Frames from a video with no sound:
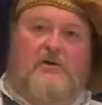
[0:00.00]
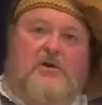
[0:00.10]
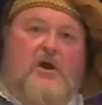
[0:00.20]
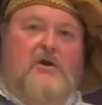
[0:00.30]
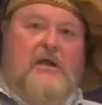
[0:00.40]

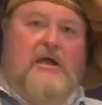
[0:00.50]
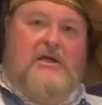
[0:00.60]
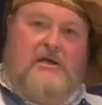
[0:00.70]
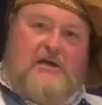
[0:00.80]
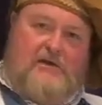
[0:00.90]
young
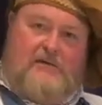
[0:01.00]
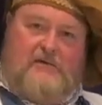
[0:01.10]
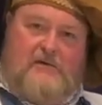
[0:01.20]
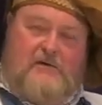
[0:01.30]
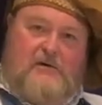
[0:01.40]
lady
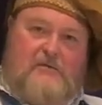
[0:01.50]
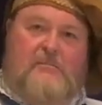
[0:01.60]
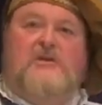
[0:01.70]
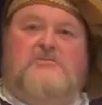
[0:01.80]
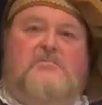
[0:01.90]

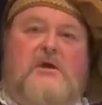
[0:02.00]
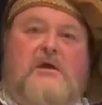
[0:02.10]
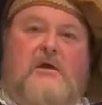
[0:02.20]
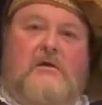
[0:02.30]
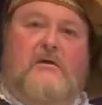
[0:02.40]
must
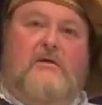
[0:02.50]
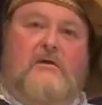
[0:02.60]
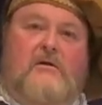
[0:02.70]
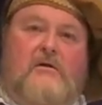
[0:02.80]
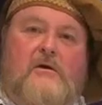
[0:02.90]
be
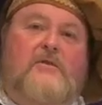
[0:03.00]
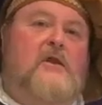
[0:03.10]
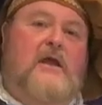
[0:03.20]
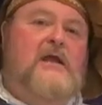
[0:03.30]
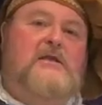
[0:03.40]
the
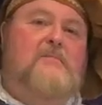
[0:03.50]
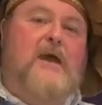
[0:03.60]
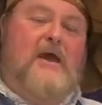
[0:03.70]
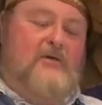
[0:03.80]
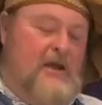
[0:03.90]
Lady
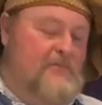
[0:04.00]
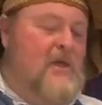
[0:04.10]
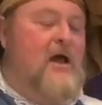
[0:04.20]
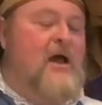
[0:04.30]
Mary.